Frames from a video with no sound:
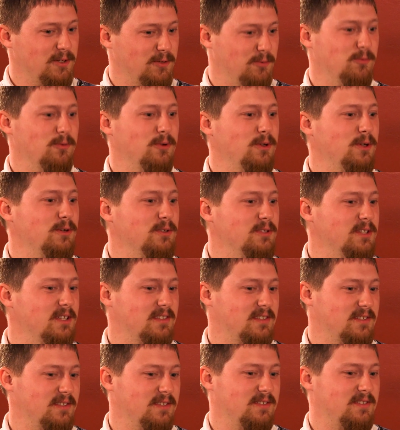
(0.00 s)

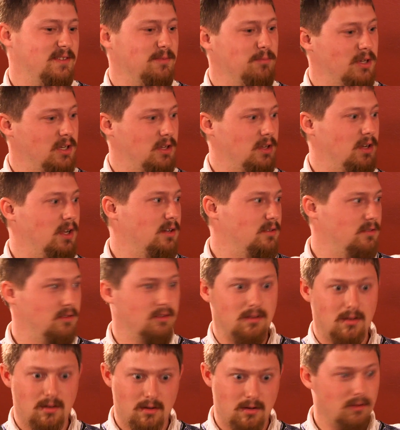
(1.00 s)
realness that somebody can actually.
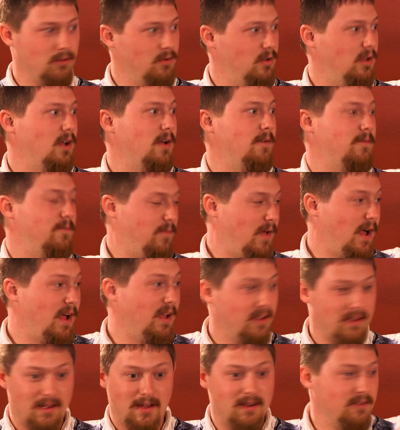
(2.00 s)

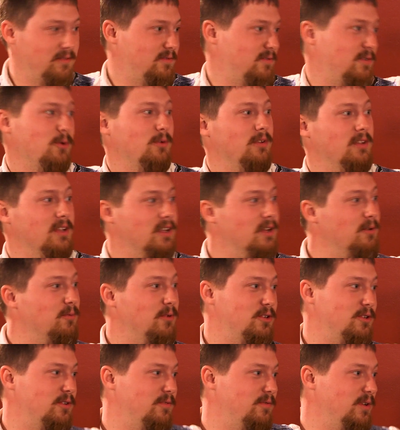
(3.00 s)
I totally get
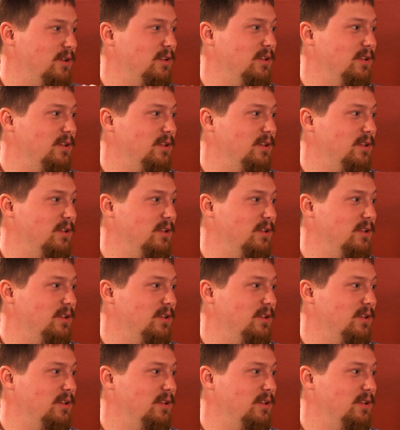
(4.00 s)
what you're feeling.